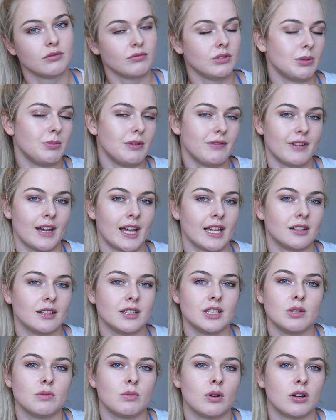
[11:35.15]
you'll be fine
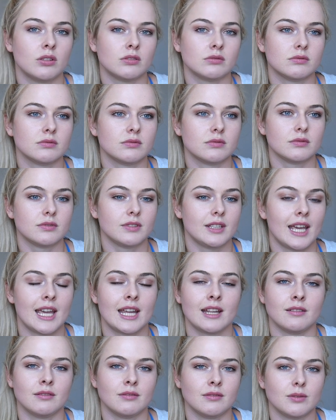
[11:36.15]
and you won't
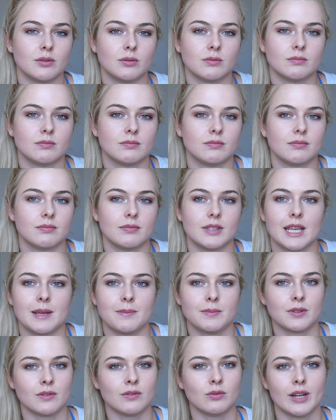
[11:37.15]
gain
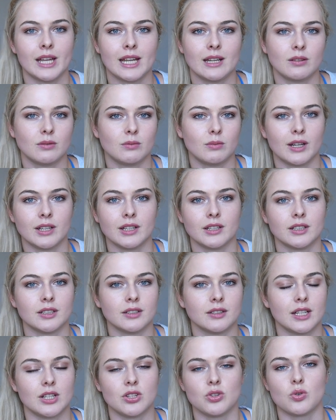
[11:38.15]
heaps of weight while
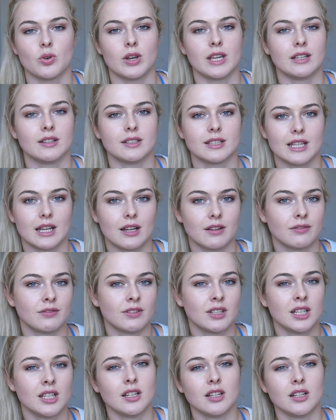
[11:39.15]
you're enjoying yourself.